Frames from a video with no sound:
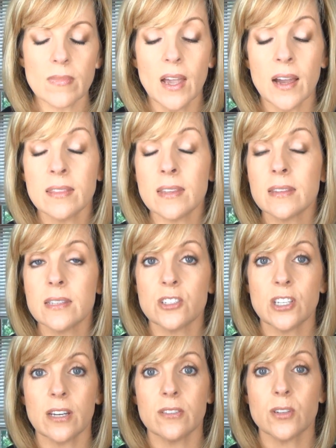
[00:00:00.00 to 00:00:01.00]
I think these
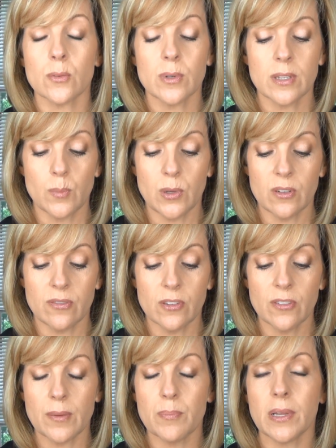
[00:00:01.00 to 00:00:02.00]
shadows are really
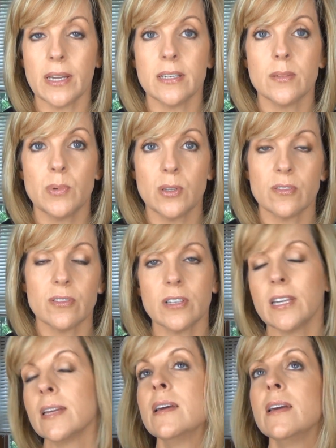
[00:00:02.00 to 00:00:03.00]
beautiful. They blend
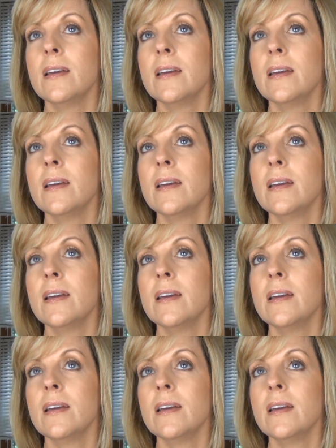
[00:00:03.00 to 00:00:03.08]
beautifully.